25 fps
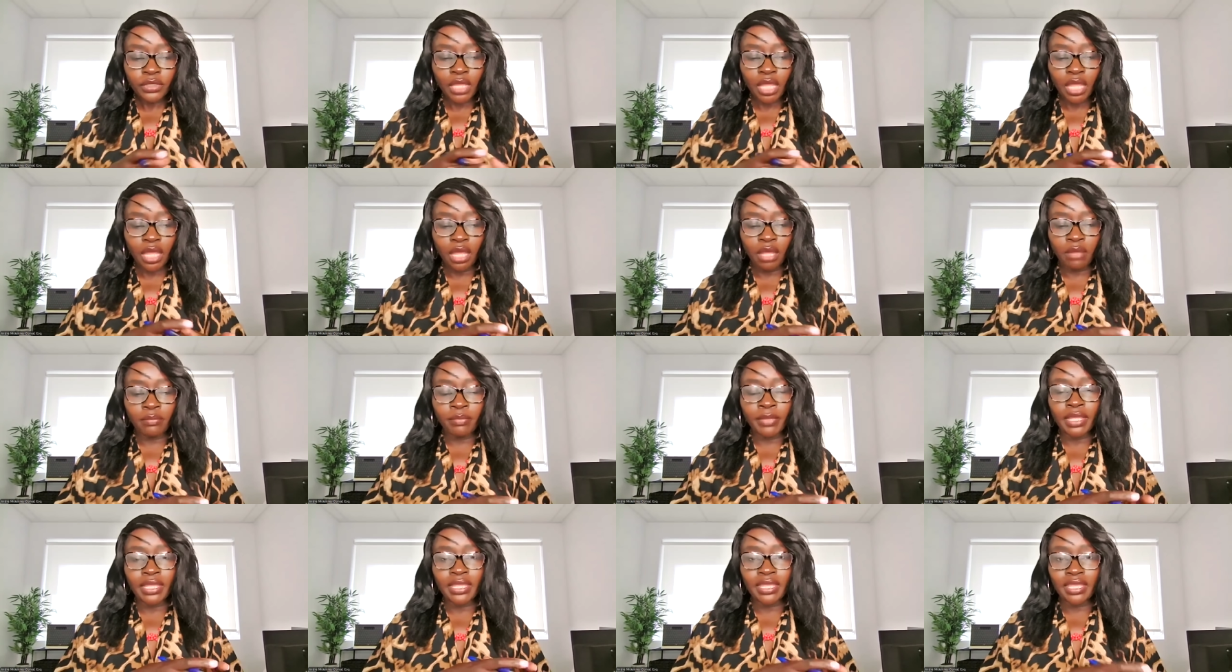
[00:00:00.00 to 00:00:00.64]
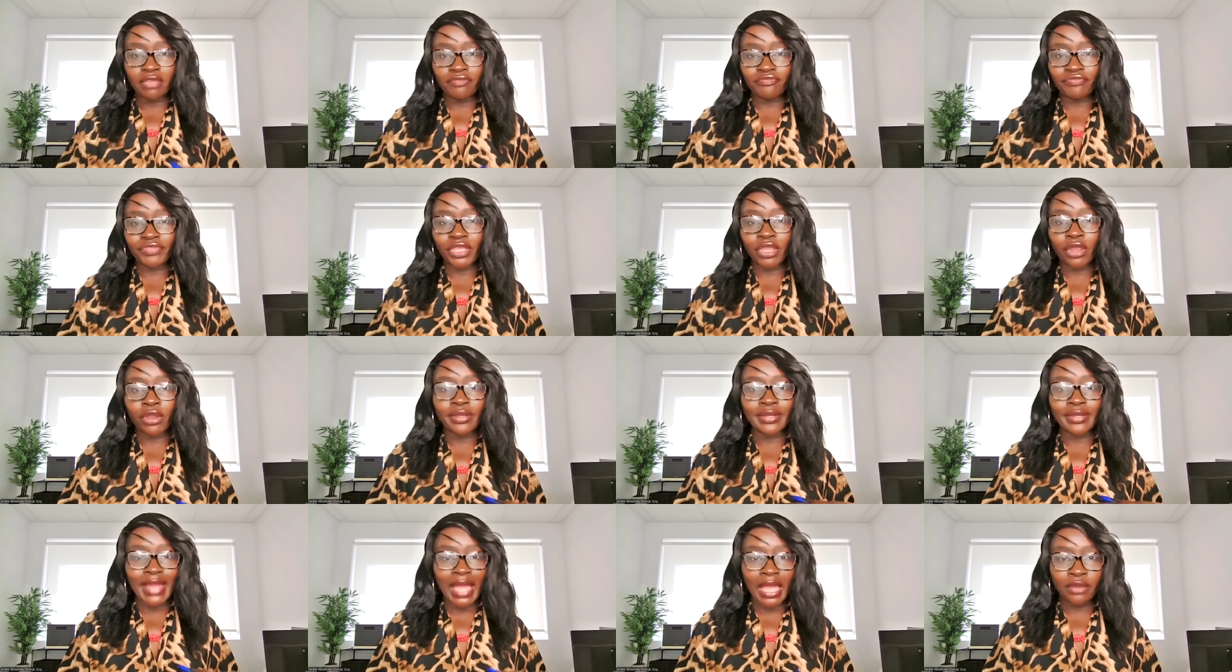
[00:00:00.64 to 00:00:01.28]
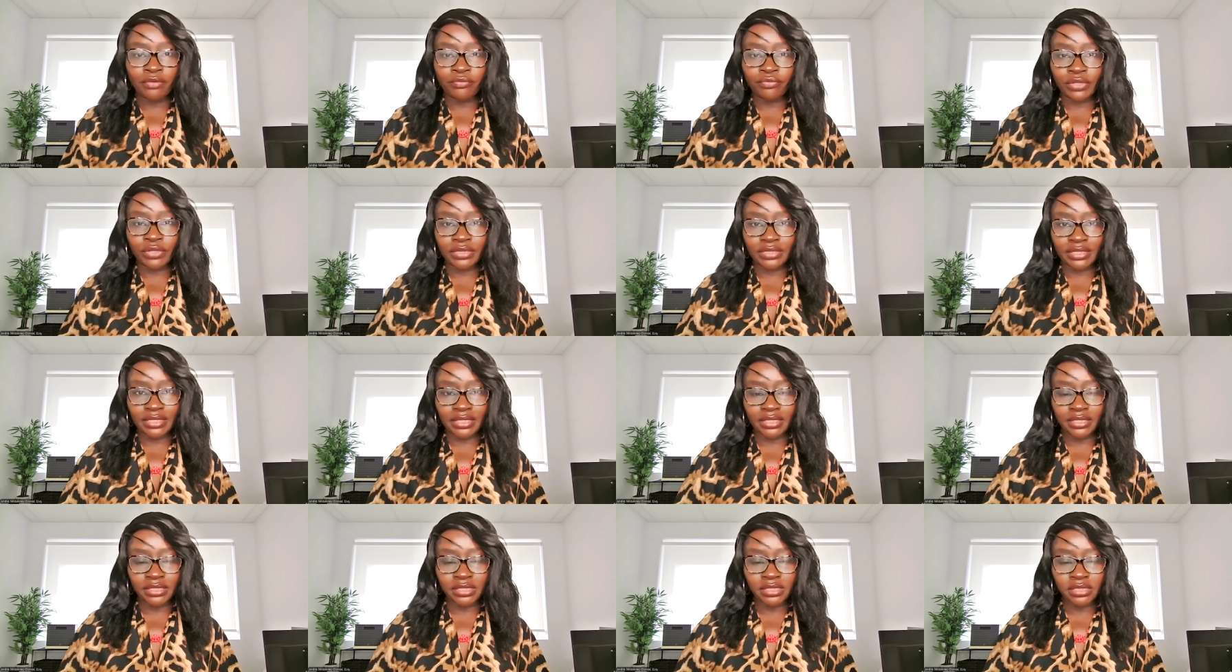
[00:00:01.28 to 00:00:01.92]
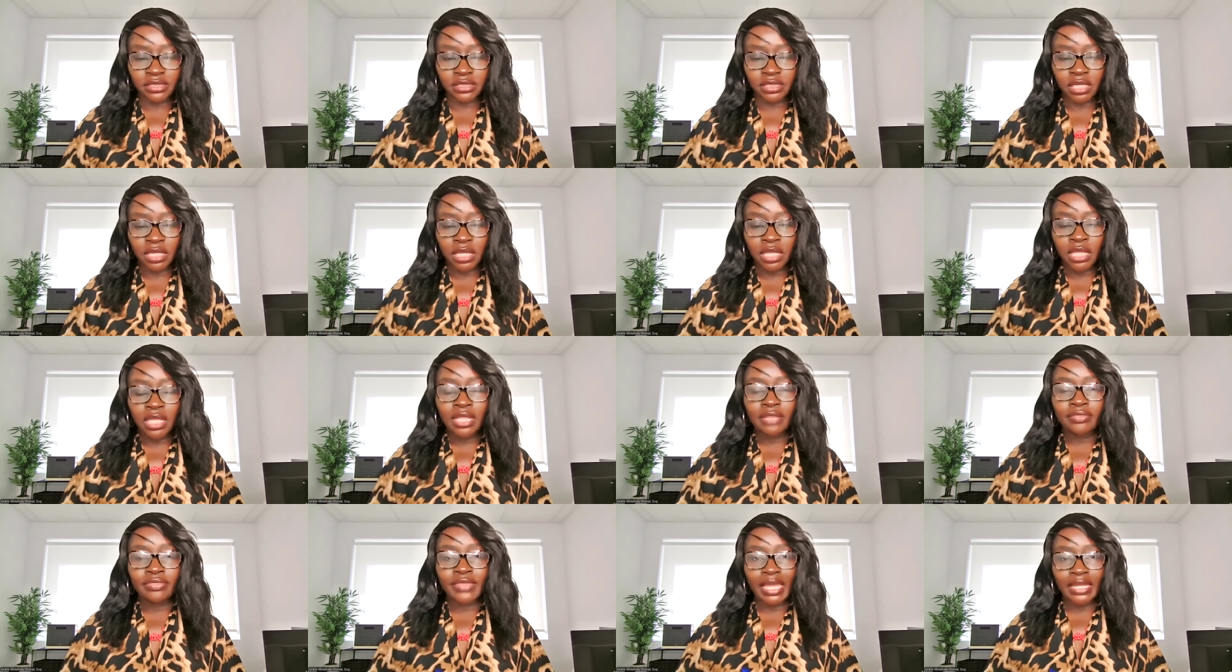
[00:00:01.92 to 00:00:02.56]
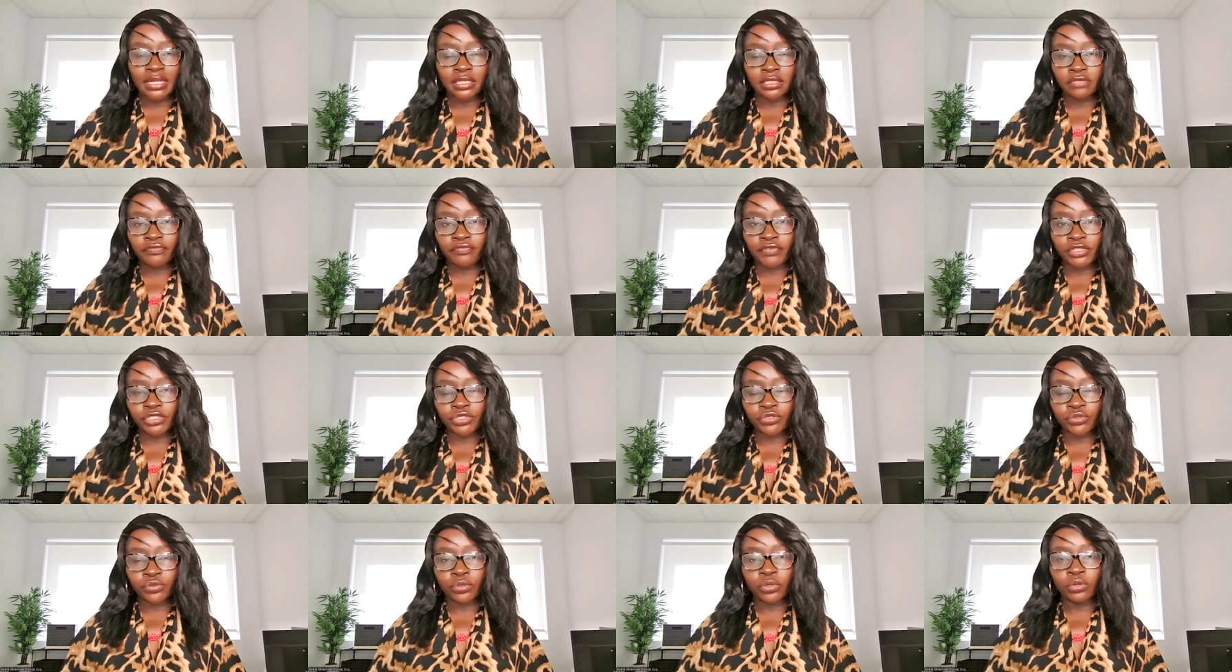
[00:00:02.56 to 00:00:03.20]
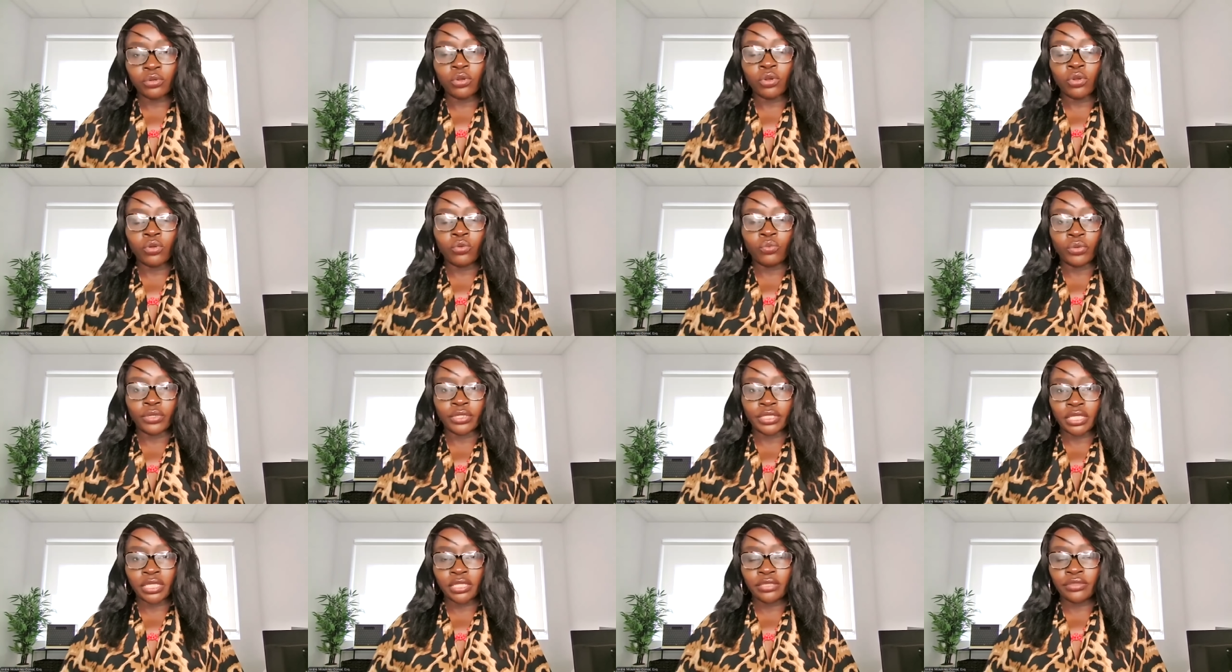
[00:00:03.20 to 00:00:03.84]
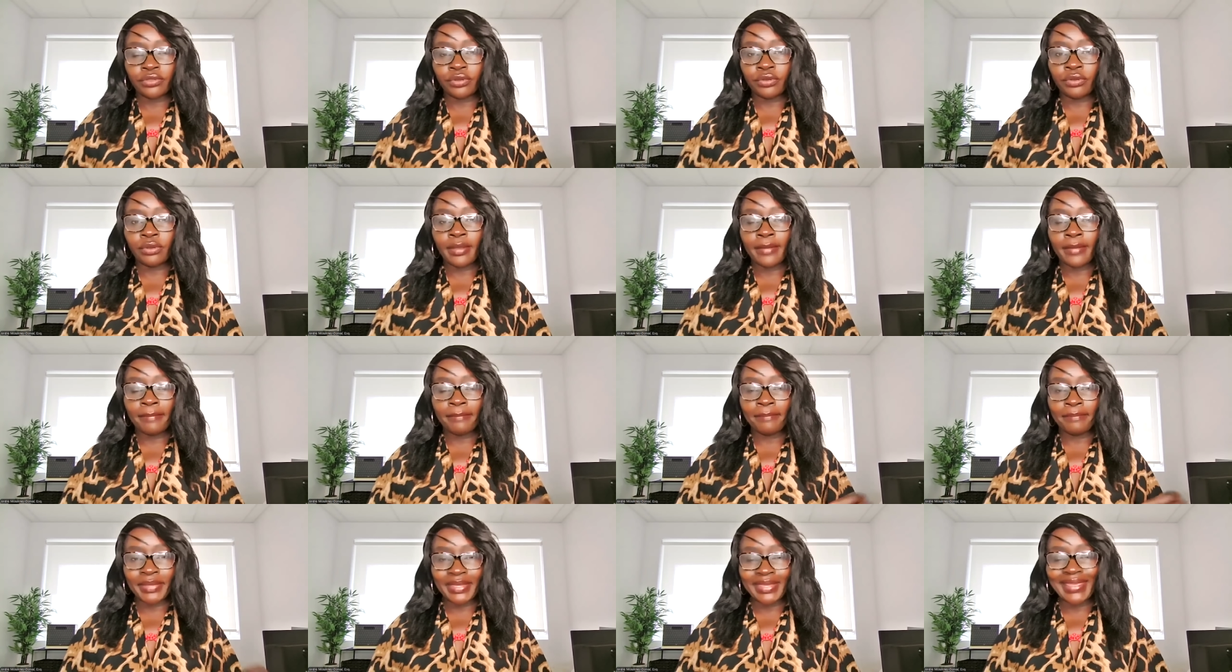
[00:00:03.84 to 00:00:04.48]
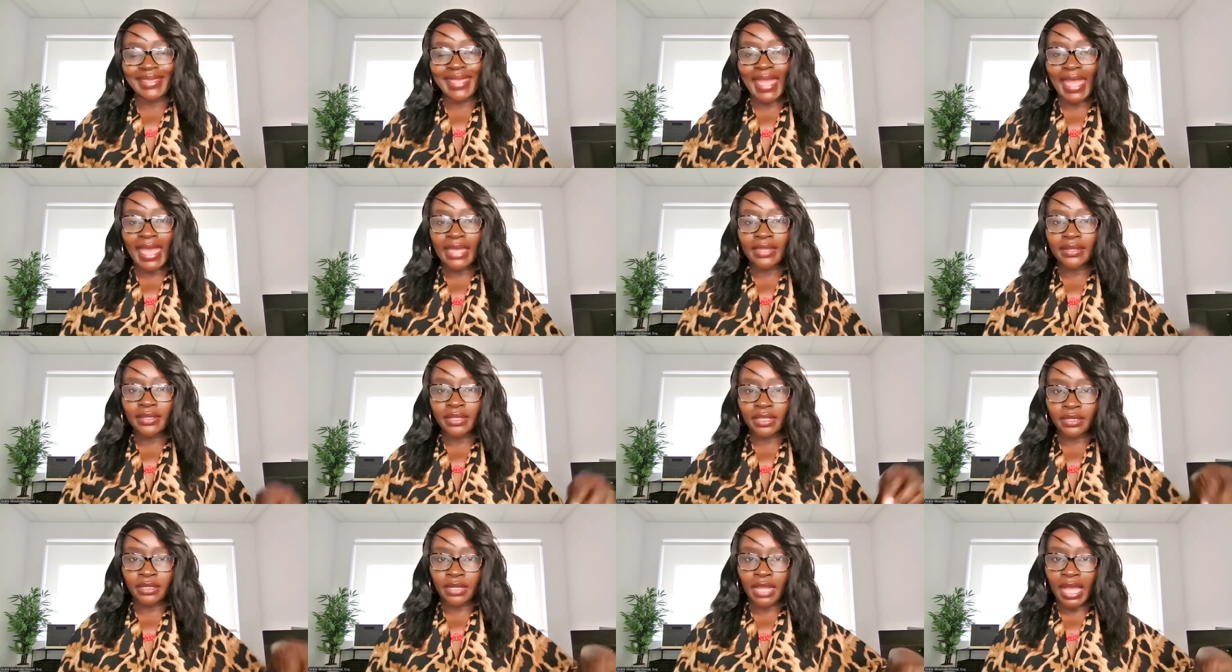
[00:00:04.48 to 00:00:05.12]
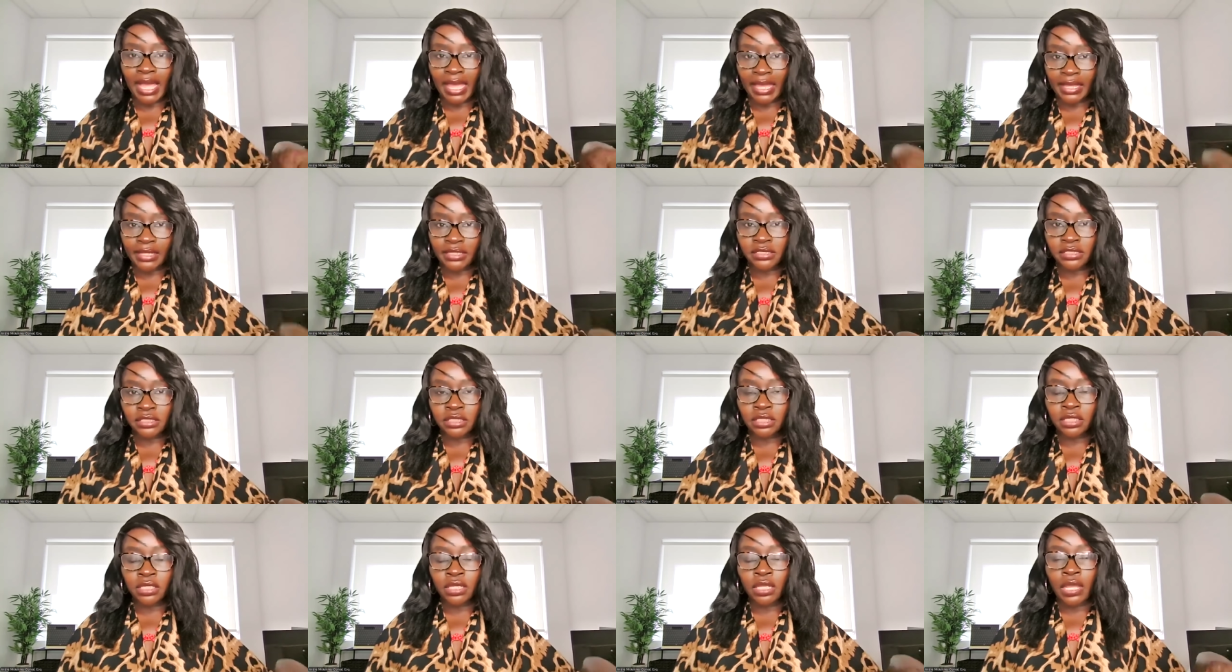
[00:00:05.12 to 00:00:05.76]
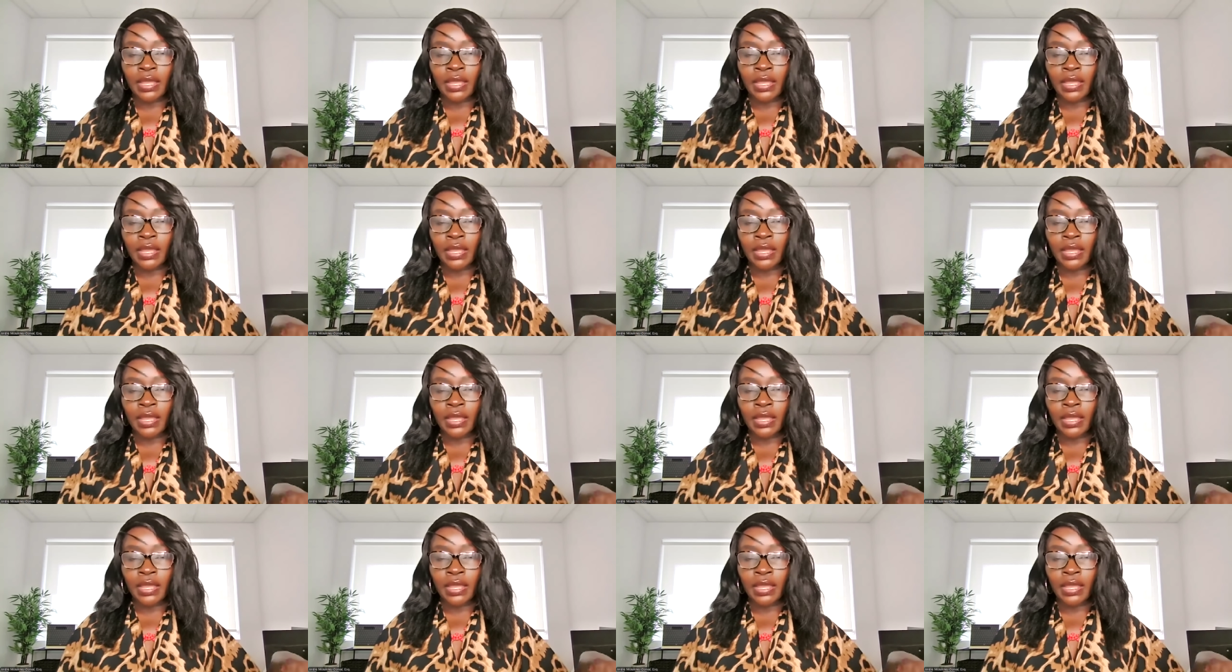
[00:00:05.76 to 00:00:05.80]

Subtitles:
if they are not released, that individual will either be at an ICE